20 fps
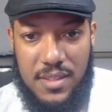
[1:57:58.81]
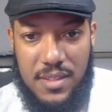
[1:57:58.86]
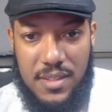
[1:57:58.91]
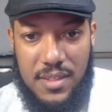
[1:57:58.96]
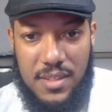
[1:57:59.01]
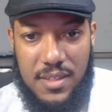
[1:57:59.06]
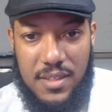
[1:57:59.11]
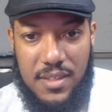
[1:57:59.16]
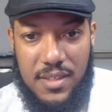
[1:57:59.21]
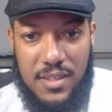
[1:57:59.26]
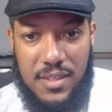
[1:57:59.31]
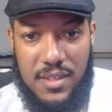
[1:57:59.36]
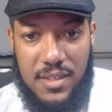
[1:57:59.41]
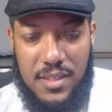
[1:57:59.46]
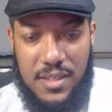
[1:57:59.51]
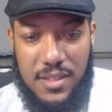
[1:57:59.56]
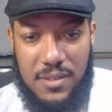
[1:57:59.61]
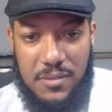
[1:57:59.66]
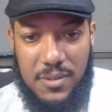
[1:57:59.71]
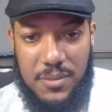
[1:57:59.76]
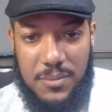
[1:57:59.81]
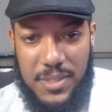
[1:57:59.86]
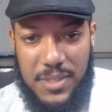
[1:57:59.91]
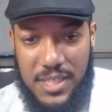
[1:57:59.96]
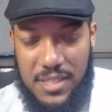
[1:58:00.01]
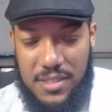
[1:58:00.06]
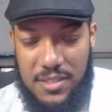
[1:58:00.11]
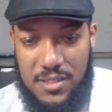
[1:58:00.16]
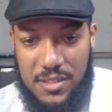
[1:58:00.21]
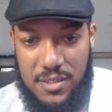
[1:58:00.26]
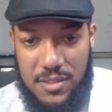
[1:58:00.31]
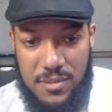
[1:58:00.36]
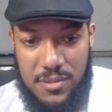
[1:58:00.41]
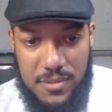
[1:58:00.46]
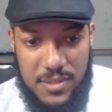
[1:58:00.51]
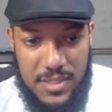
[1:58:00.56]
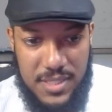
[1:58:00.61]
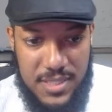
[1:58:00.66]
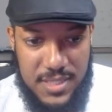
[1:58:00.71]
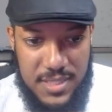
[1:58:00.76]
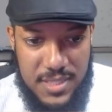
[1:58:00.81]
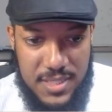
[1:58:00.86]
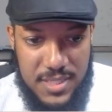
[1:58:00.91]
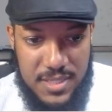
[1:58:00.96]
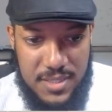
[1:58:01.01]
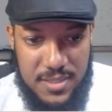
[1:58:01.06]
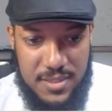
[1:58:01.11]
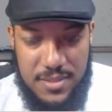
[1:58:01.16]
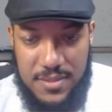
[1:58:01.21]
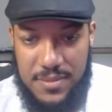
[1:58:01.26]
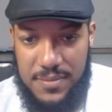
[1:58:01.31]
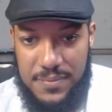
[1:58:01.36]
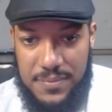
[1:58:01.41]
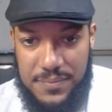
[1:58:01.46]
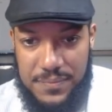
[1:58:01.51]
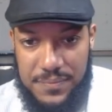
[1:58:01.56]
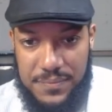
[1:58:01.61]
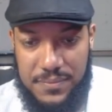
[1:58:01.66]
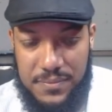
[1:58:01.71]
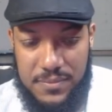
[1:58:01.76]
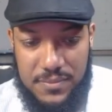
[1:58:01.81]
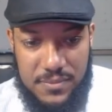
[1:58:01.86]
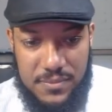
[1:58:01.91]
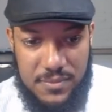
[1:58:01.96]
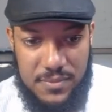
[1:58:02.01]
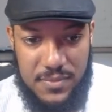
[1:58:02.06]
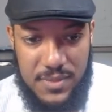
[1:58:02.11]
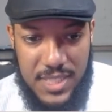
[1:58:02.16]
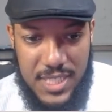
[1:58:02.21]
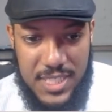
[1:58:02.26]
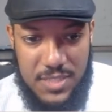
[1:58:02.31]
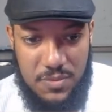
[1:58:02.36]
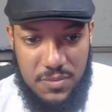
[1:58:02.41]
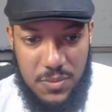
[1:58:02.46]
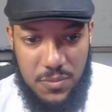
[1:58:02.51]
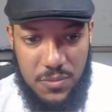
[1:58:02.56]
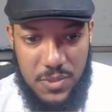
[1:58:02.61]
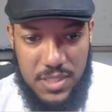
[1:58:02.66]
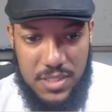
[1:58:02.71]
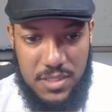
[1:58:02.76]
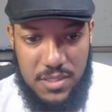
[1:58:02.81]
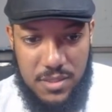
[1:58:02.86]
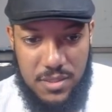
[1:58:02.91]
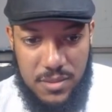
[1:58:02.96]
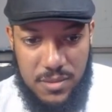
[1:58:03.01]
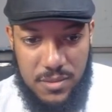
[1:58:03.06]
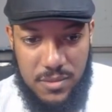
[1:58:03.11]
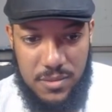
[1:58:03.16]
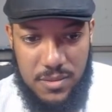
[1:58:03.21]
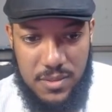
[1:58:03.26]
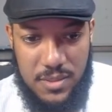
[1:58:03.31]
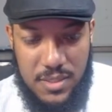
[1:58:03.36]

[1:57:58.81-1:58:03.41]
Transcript: And what we can do is, as we want to